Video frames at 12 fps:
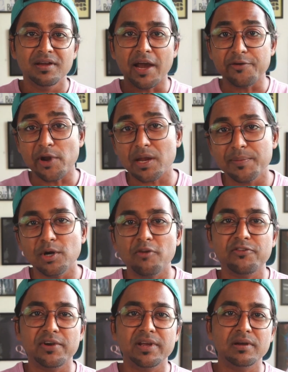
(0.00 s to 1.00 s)
I recommend
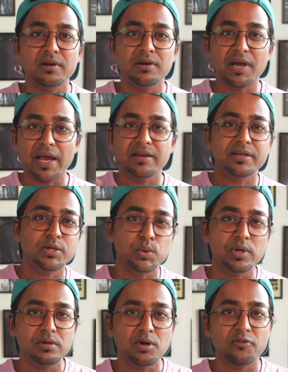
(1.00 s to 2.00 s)
offering a guided
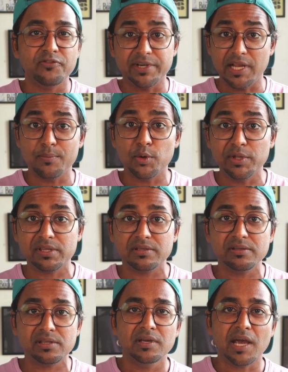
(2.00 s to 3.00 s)
tour of a demo
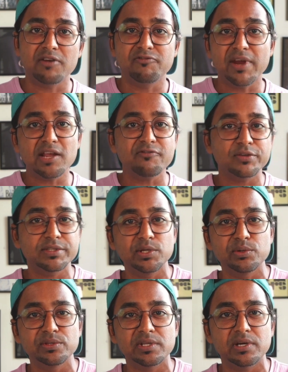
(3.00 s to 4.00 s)
instance and waiting for the
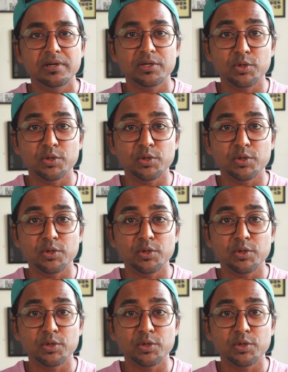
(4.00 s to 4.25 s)
user